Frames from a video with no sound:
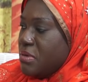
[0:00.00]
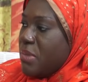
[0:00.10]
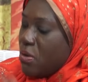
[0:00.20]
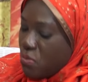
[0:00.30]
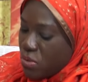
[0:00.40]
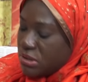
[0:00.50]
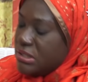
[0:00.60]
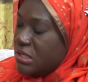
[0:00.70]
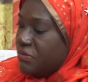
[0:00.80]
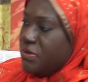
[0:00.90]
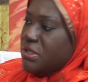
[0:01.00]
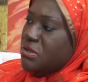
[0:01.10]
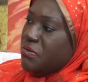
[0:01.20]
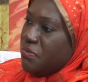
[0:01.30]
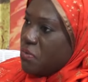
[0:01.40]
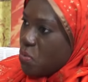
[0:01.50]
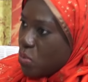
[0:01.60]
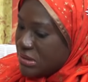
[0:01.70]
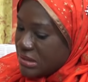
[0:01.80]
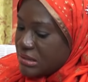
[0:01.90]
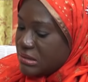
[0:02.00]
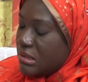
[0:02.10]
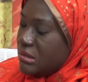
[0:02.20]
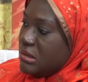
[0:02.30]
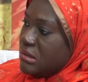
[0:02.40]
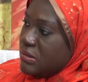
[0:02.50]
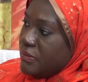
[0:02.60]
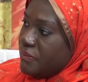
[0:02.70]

But what's the definition of what success is?